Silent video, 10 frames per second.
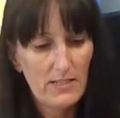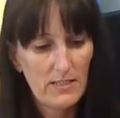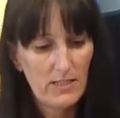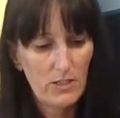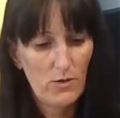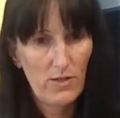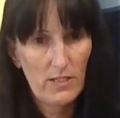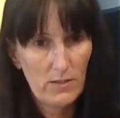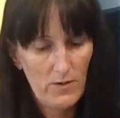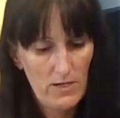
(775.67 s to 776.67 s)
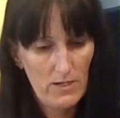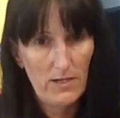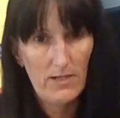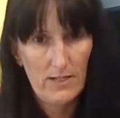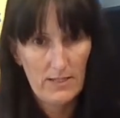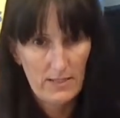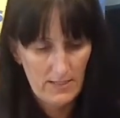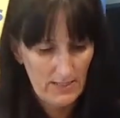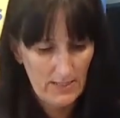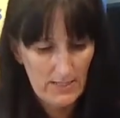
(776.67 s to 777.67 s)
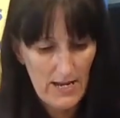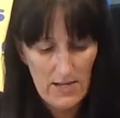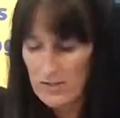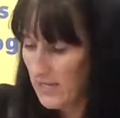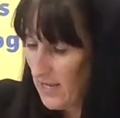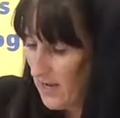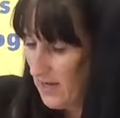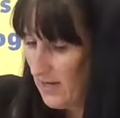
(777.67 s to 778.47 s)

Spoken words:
So this one says tail here.